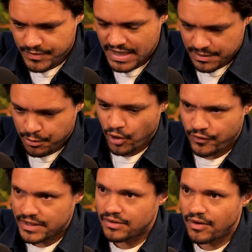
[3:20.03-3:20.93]
that's a
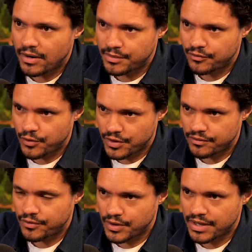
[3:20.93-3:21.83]
perfect environment for a,
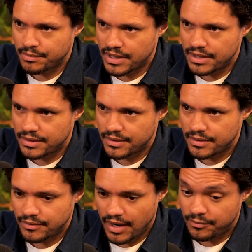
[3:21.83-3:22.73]
for a comedian,
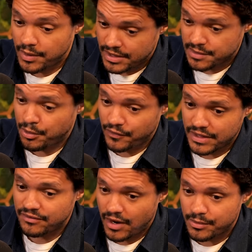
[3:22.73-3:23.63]
and it's a
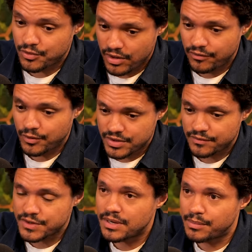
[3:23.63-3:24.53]
perfect environment rather for
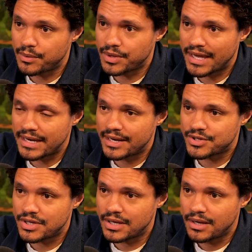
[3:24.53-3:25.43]
for somebody with A D
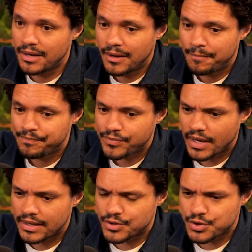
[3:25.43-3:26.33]
H D.
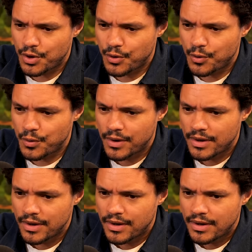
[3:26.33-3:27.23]
And so,
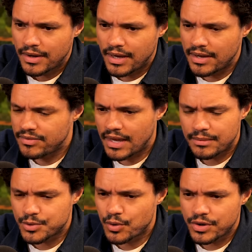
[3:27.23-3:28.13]
in that,
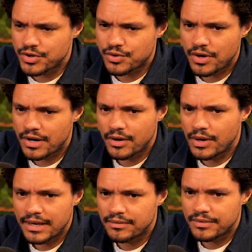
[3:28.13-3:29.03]
I'm talking to Jerrod, and I go
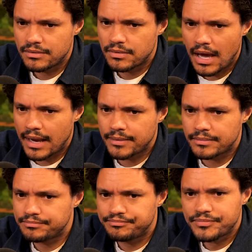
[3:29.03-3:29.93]
like, I
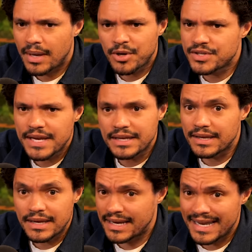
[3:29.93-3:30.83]
I'm not saying
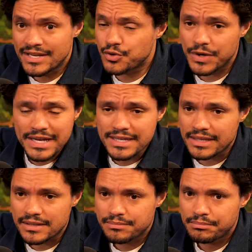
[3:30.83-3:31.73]
it is or it
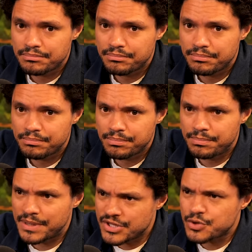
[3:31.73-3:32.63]
isn't.
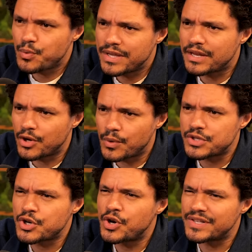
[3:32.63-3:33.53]
But it's just weird that no
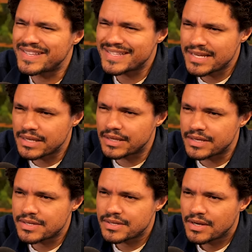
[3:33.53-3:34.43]
one's considered this